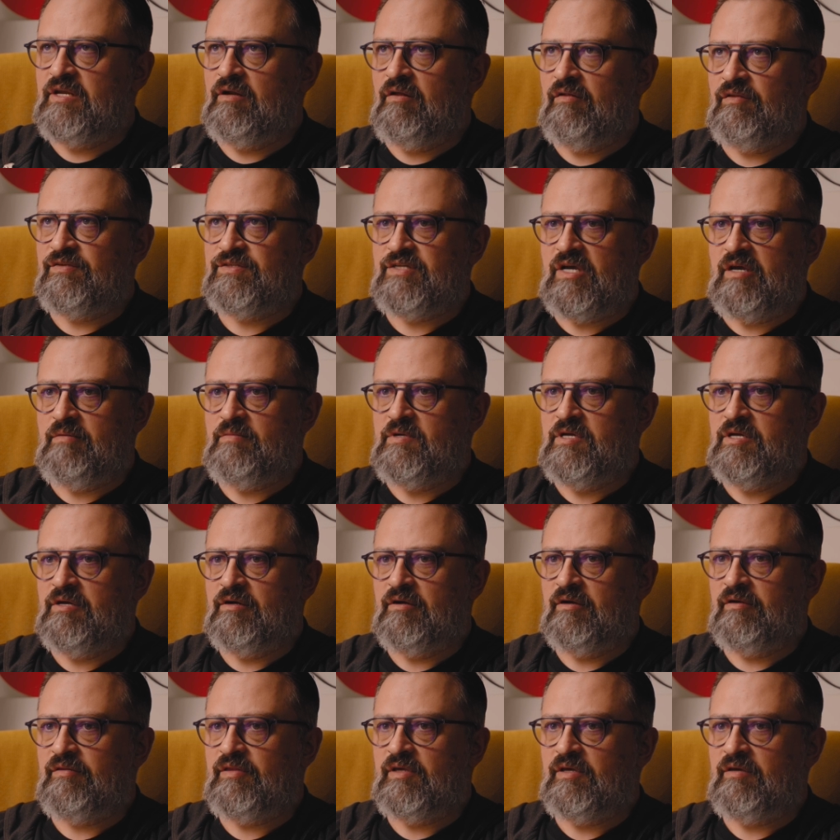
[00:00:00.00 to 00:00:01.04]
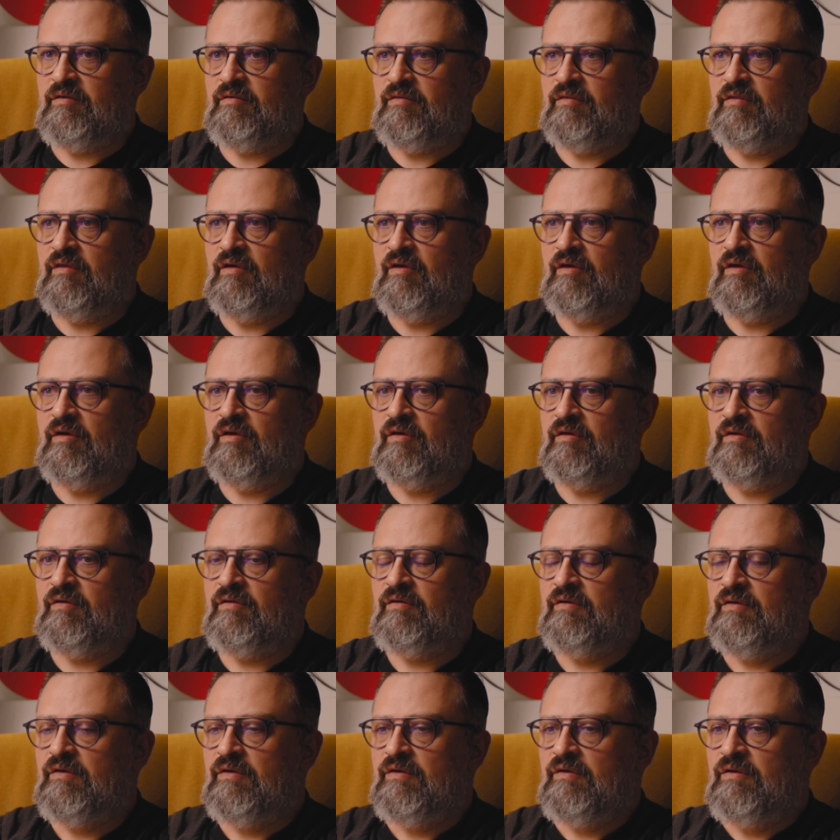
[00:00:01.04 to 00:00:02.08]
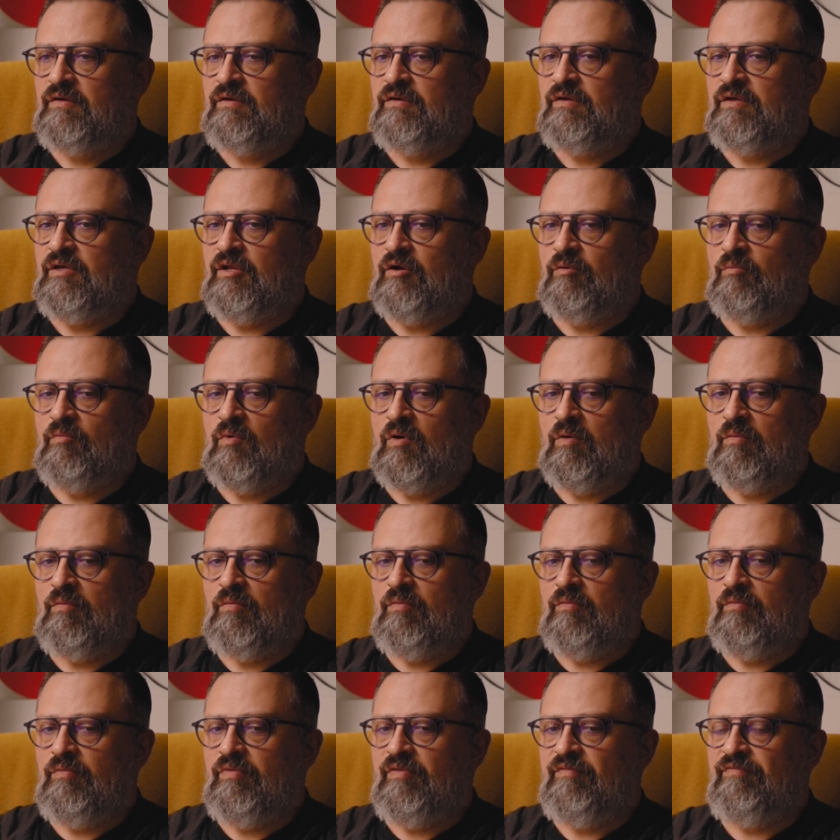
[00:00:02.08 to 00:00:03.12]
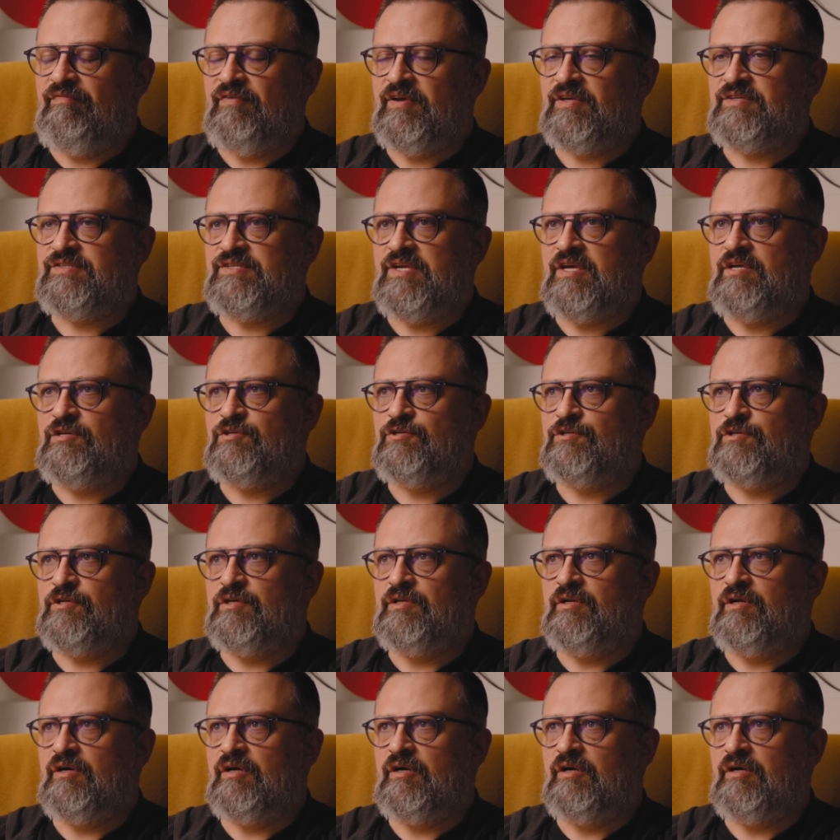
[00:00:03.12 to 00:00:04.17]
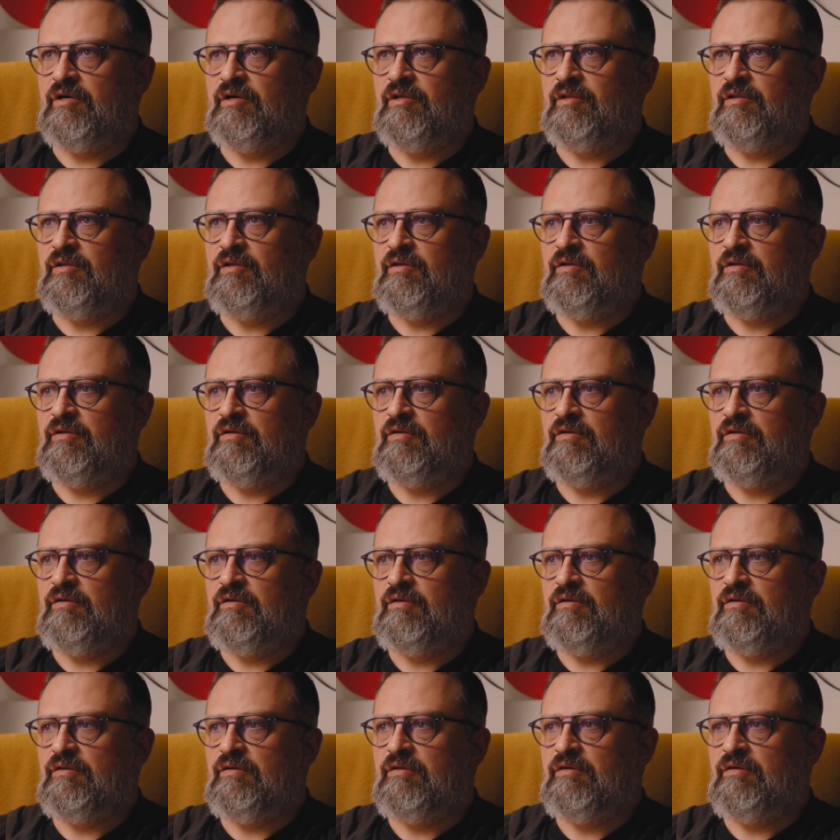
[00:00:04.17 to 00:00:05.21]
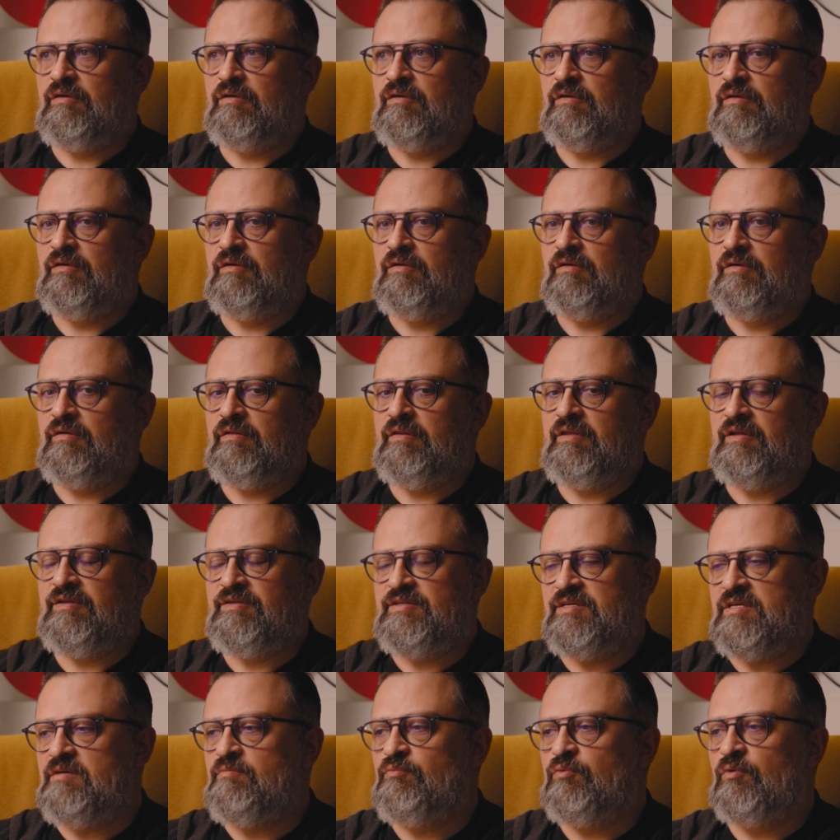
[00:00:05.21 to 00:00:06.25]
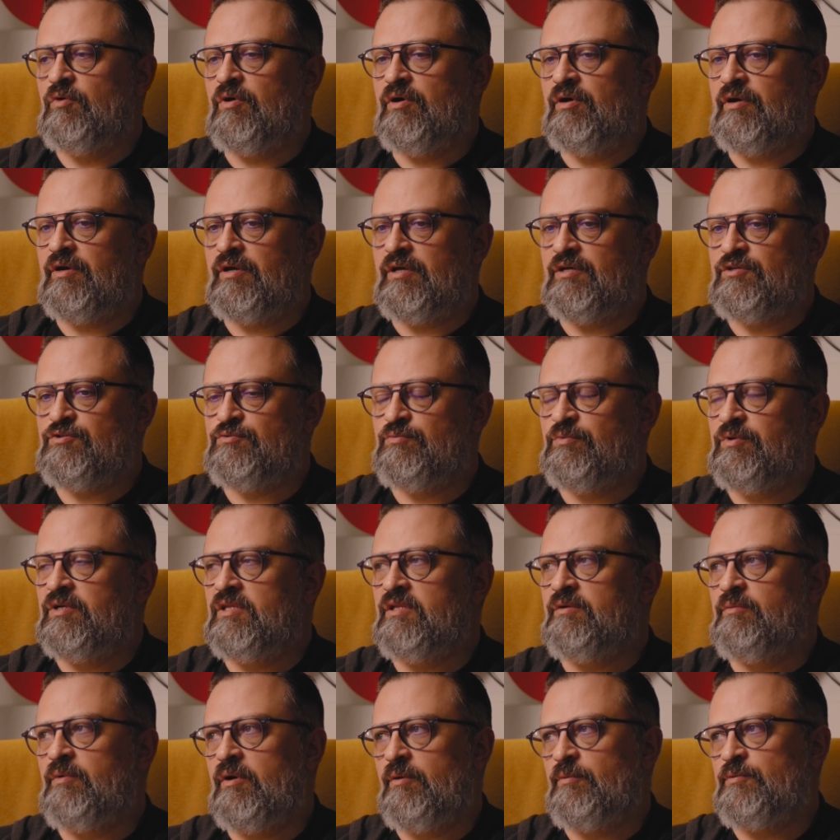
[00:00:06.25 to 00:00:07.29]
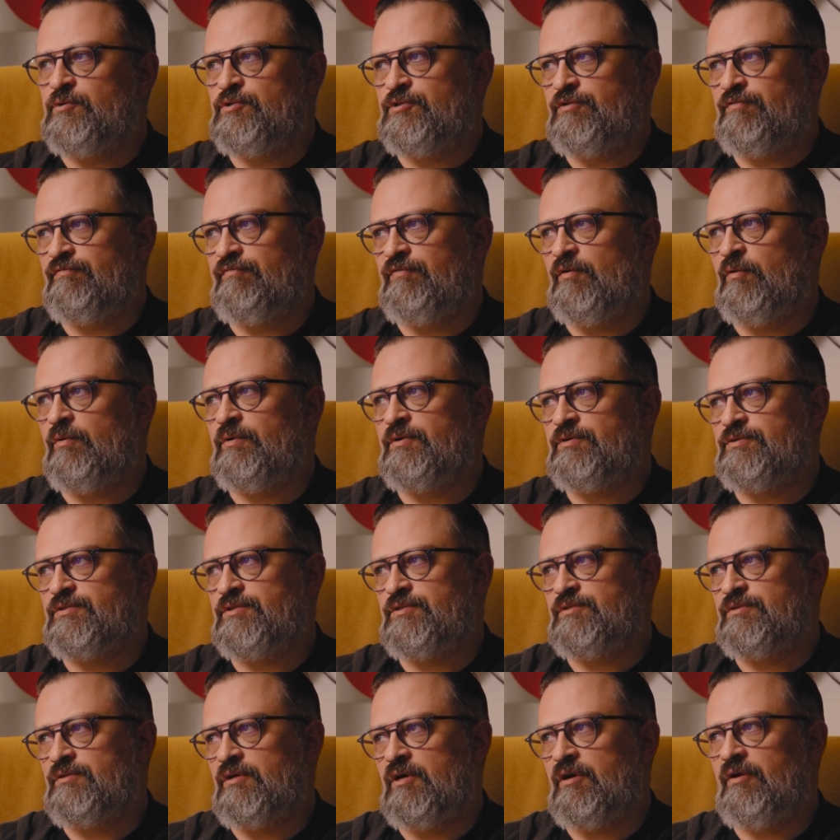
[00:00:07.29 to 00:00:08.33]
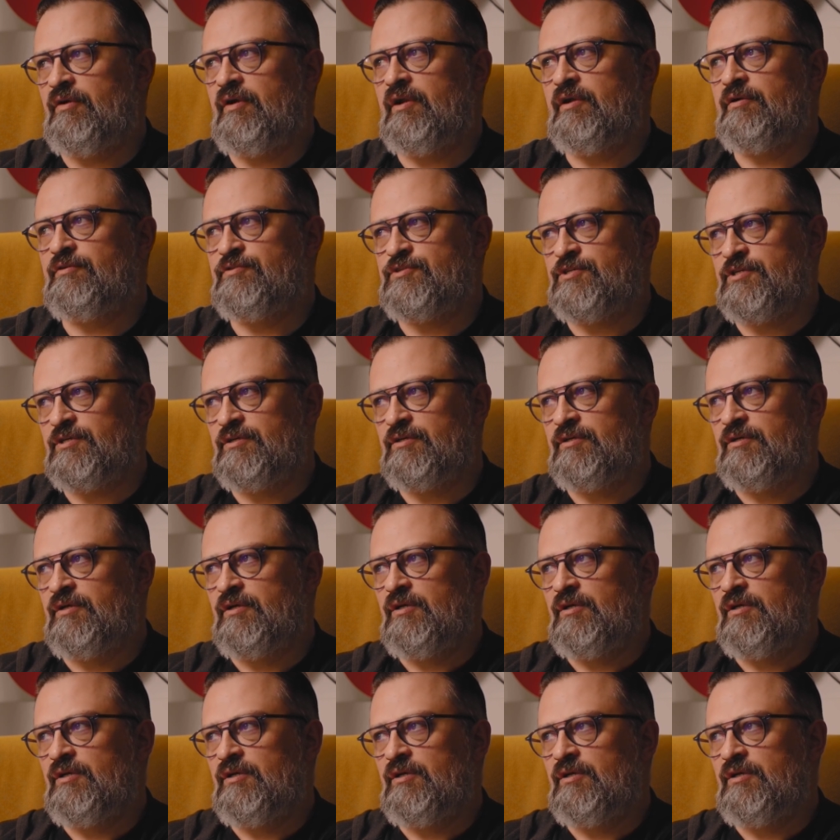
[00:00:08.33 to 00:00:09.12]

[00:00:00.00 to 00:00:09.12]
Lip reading: it all the time here. I think the fixation on the deep work is really where we should focus our energy,